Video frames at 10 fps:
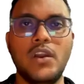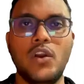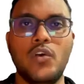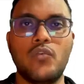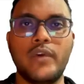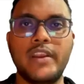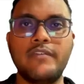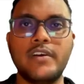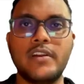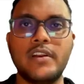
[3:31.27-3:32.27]

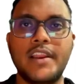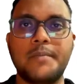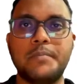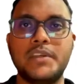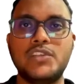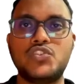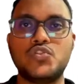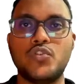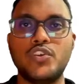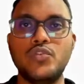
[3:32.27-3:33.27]
Whenever, let me
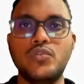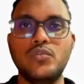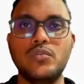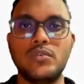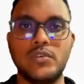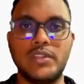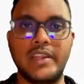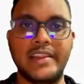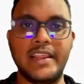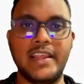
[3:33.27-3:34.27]
show you the
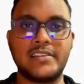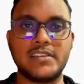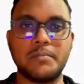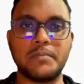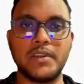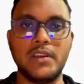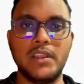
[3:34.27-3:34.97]
real example.